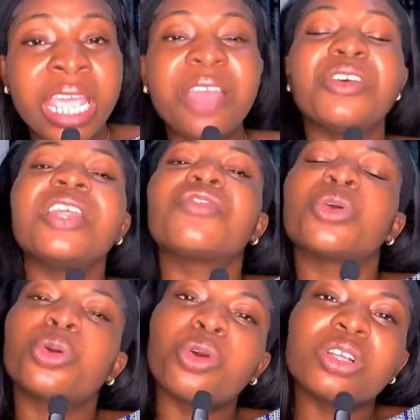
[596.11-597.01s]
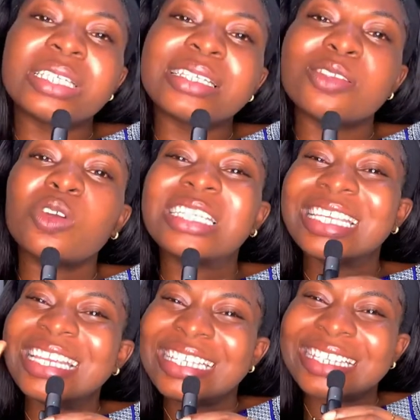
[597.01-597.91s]
Even if the growth is not
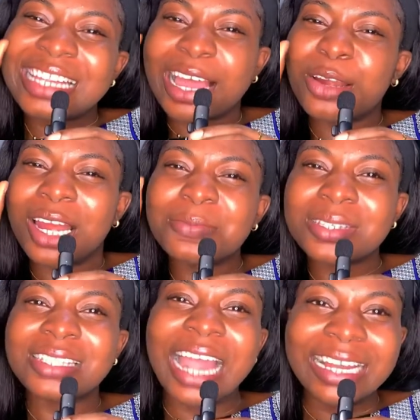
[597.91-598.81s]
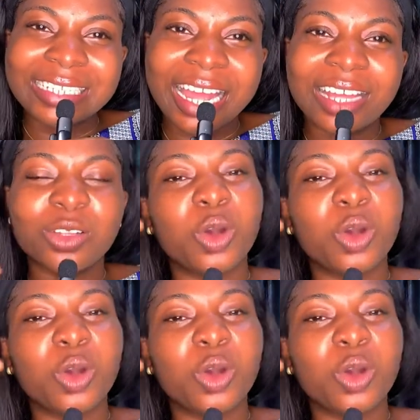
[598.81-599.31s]
the Instagram standard